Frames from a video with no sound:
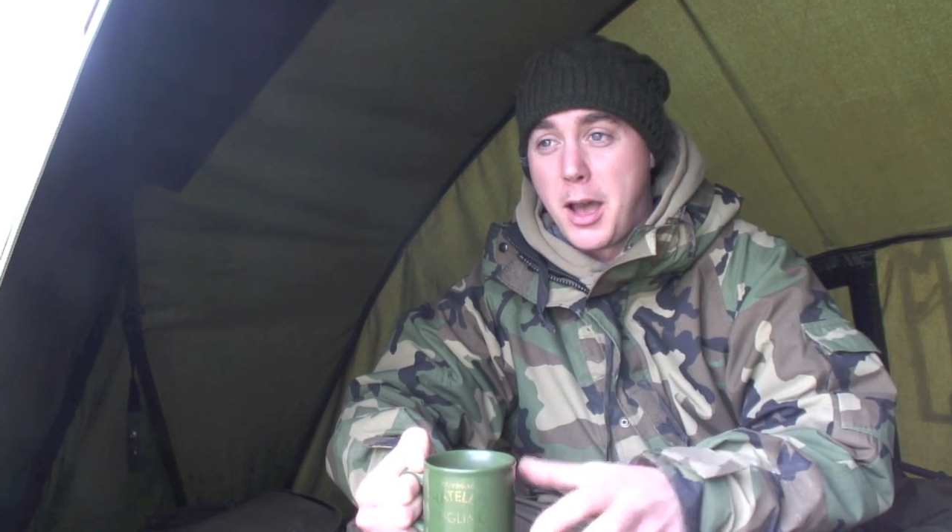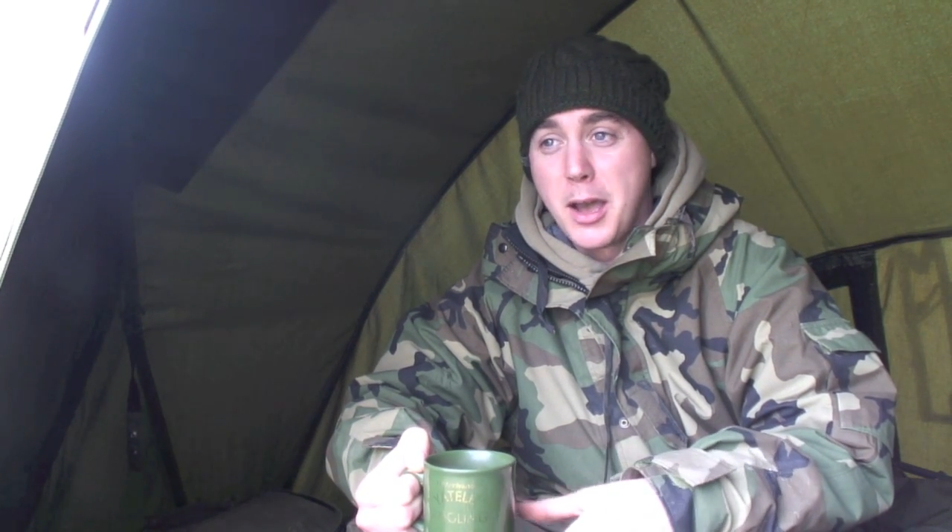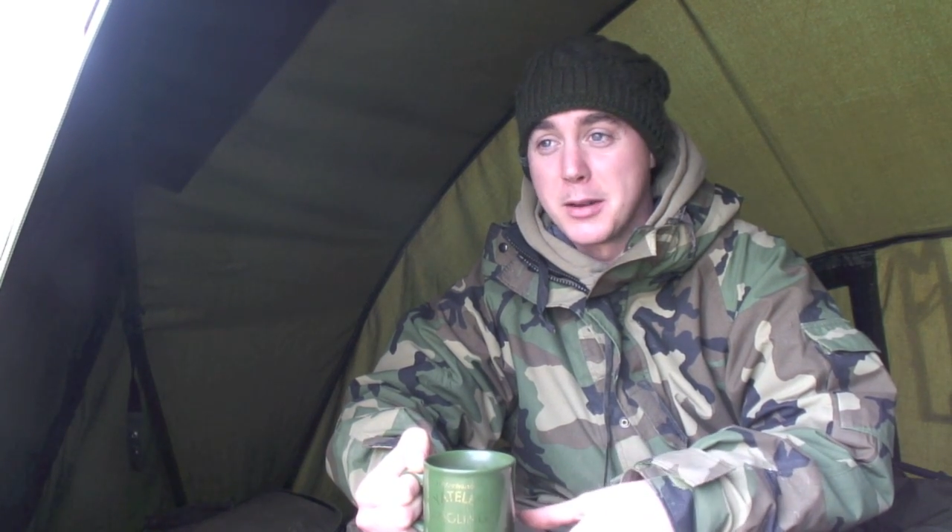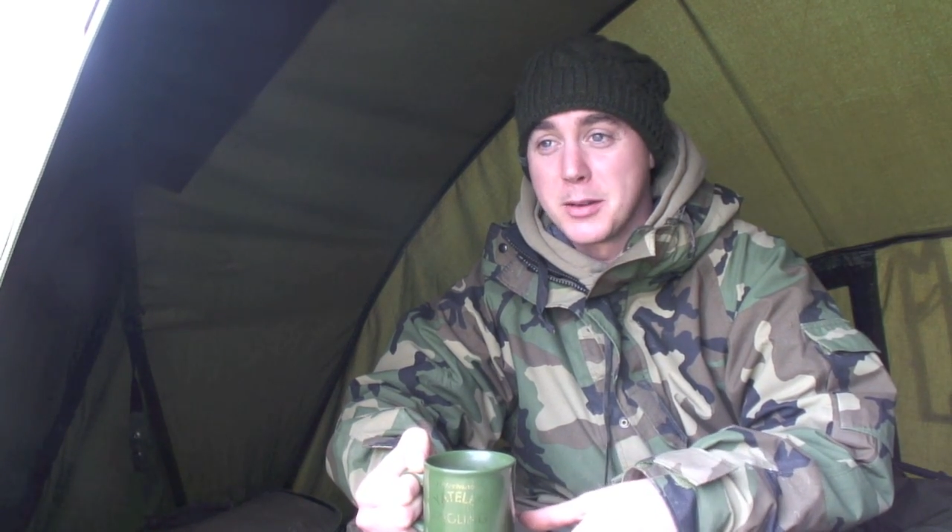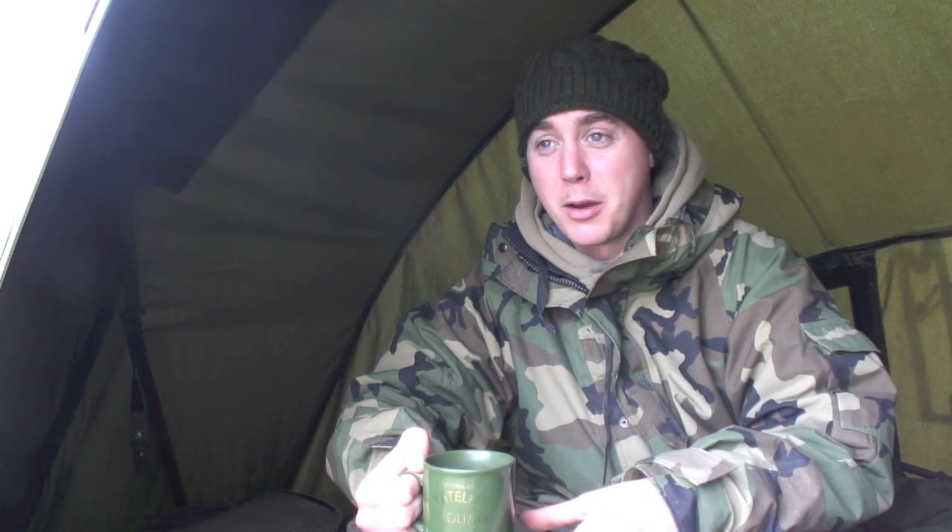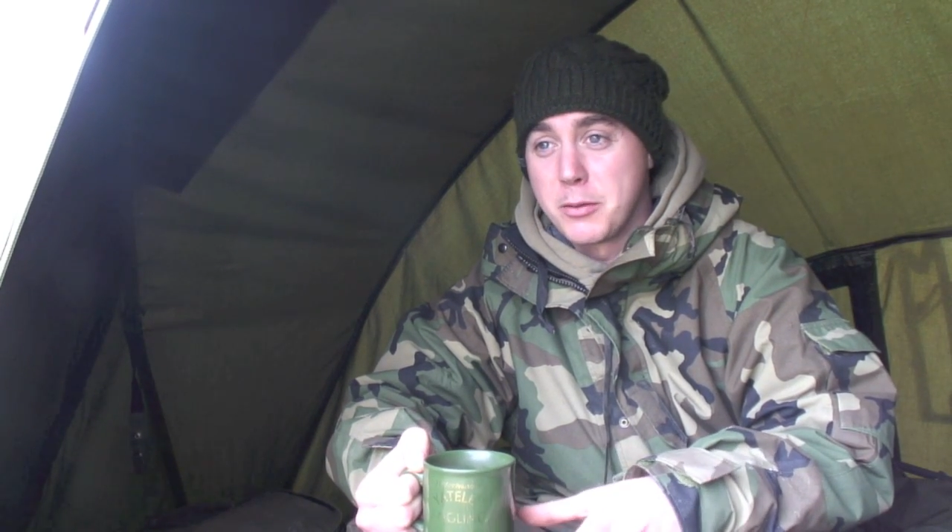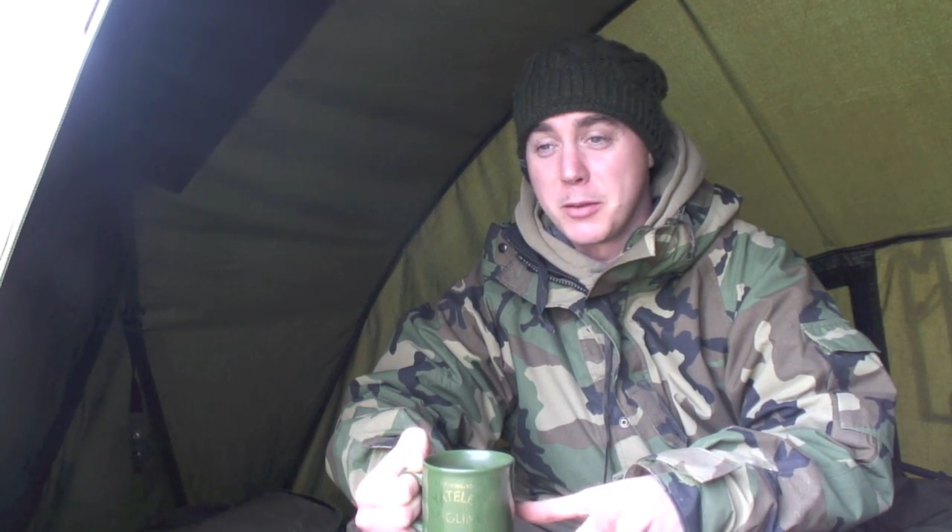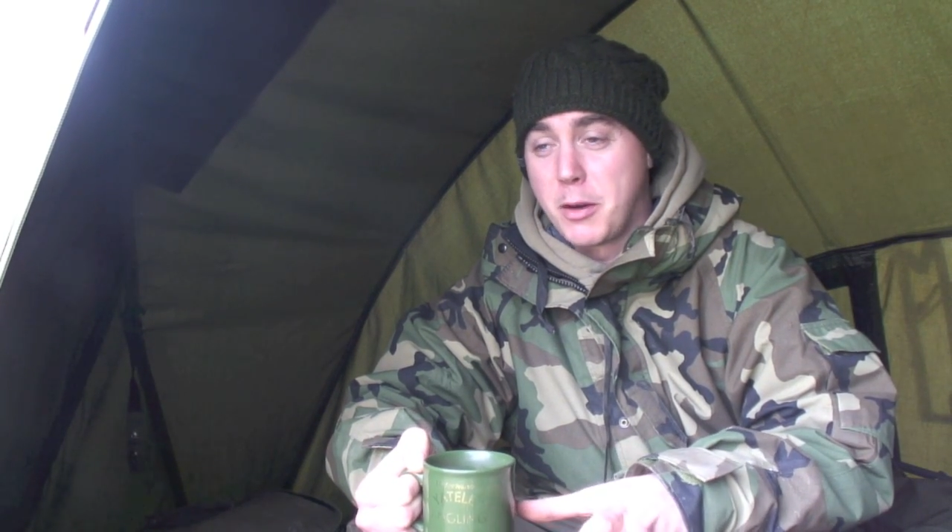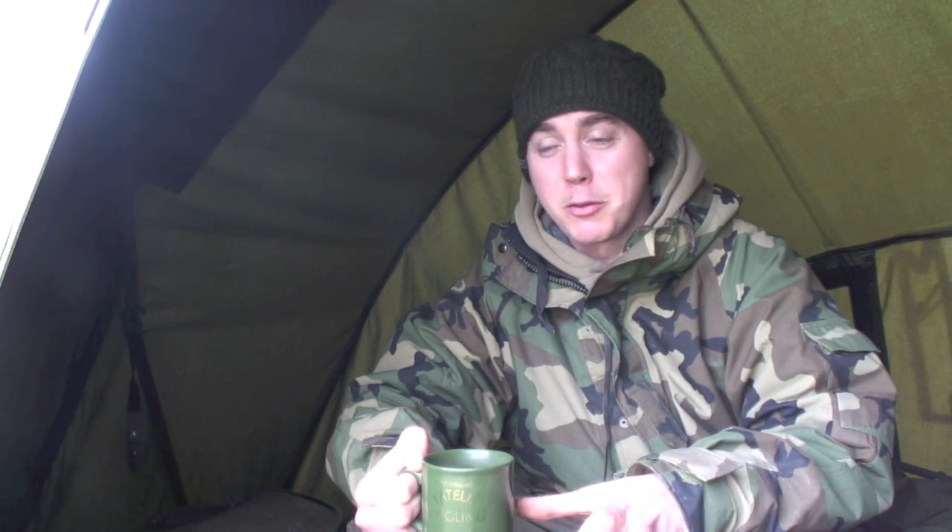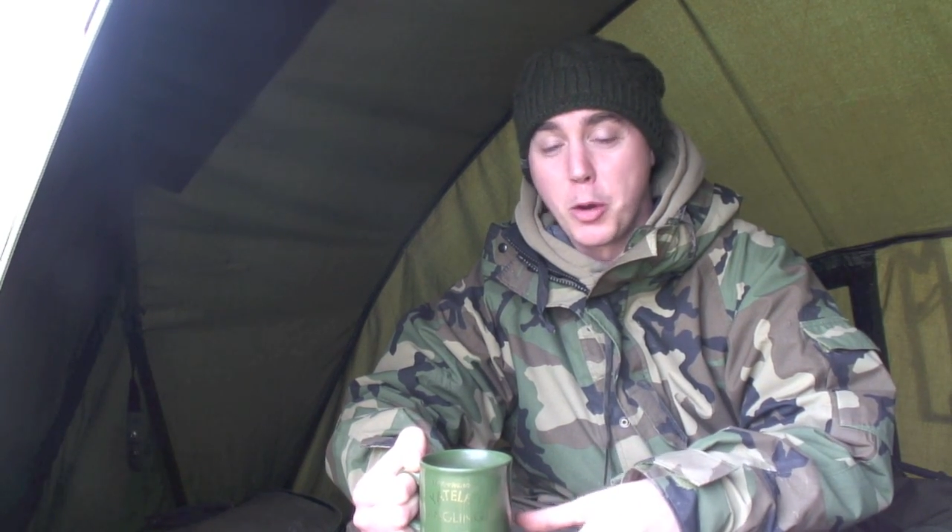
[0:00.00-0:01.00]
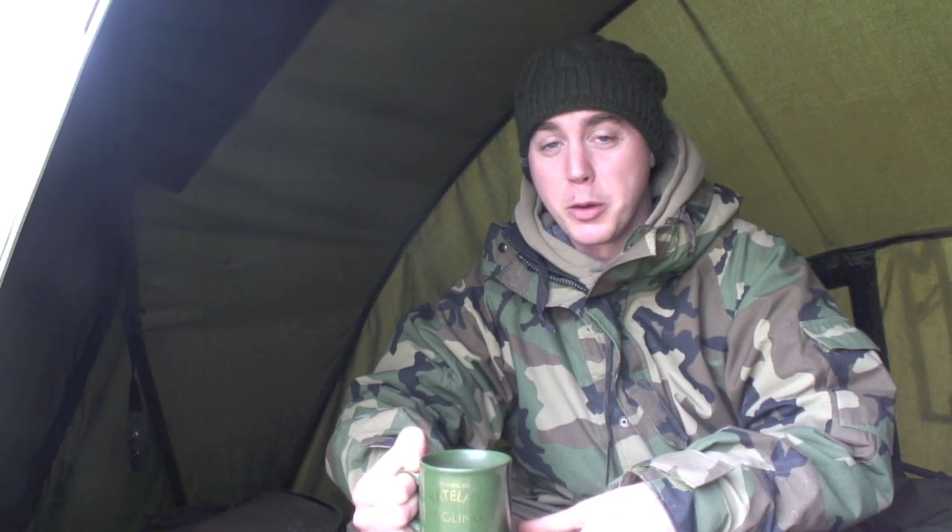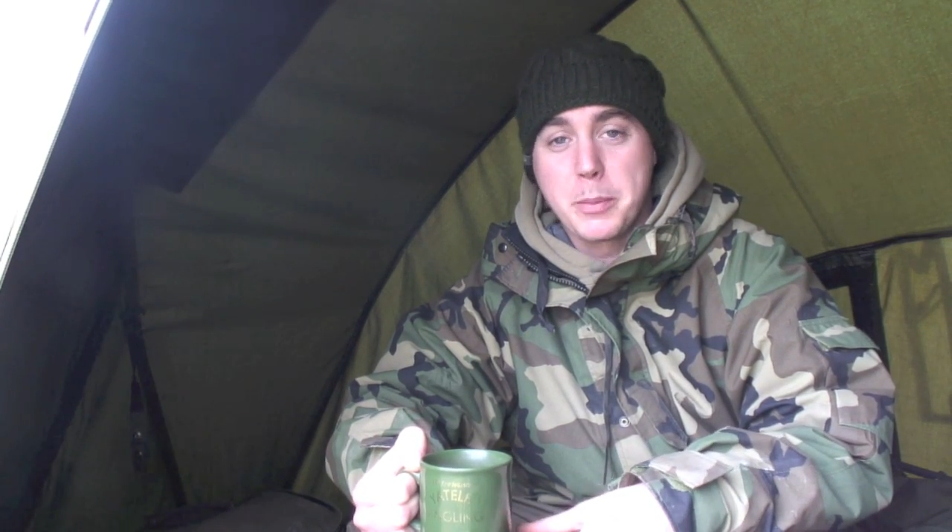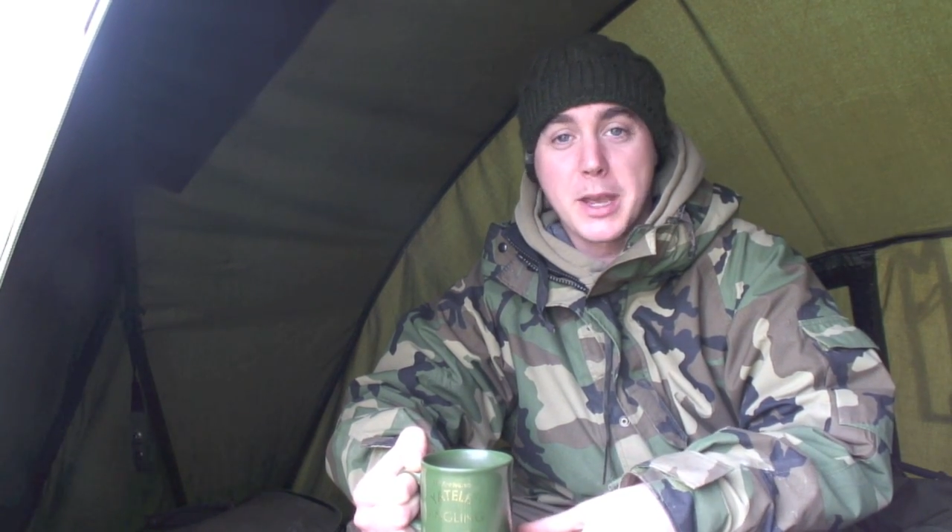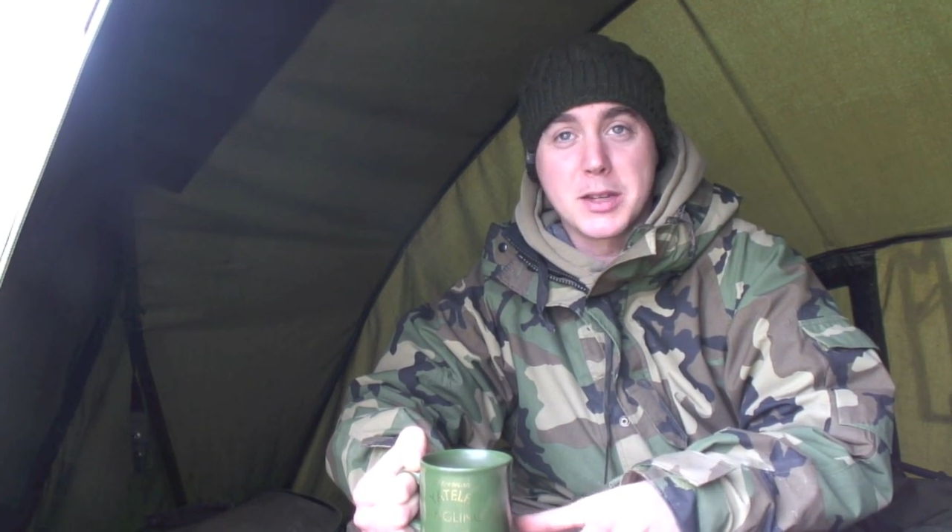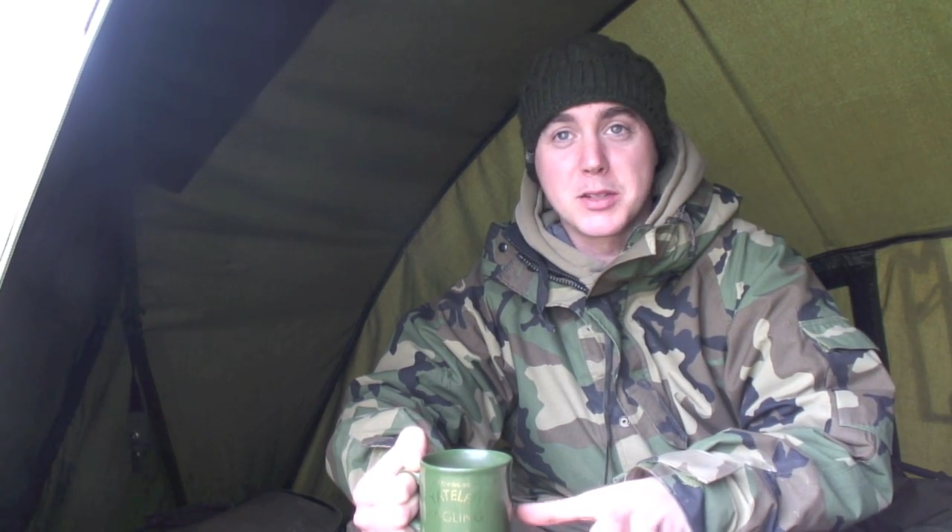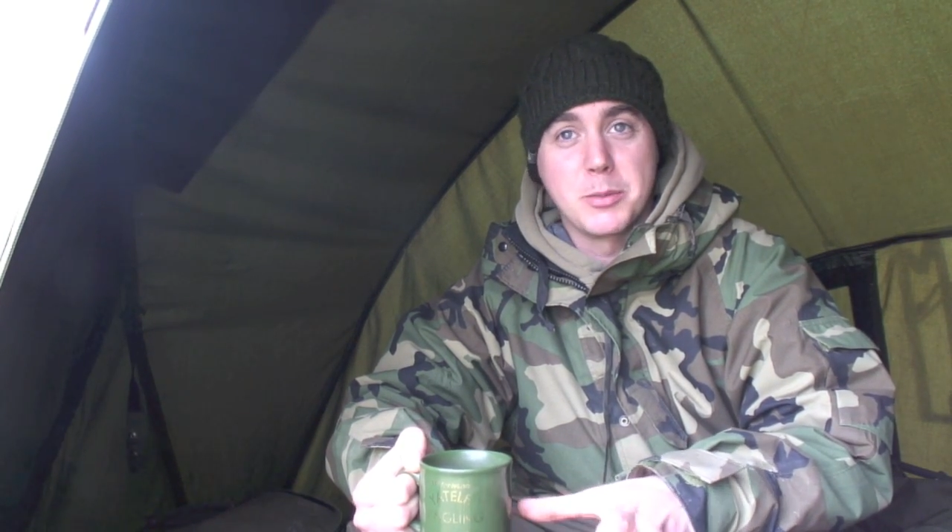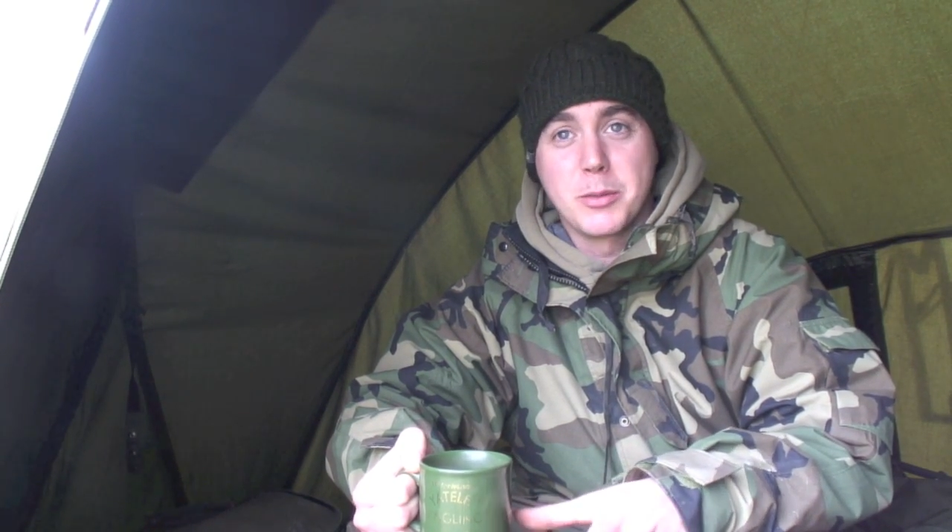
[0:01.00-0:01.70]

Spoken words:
and I've gone to bits.